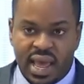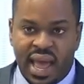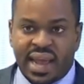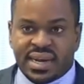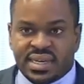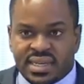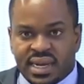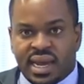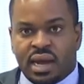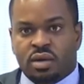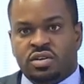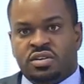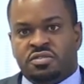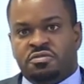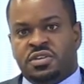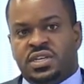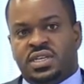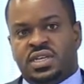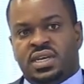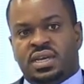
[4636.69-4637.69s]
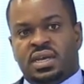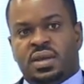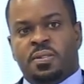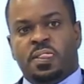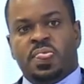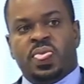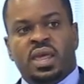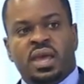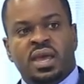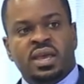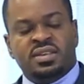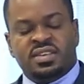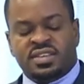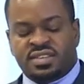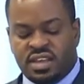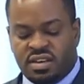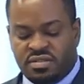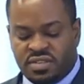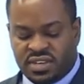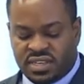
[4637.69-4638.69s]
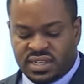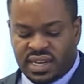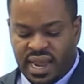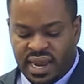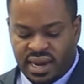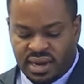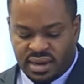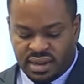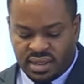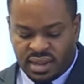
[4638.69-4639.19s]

anti-counterfeiting is a service line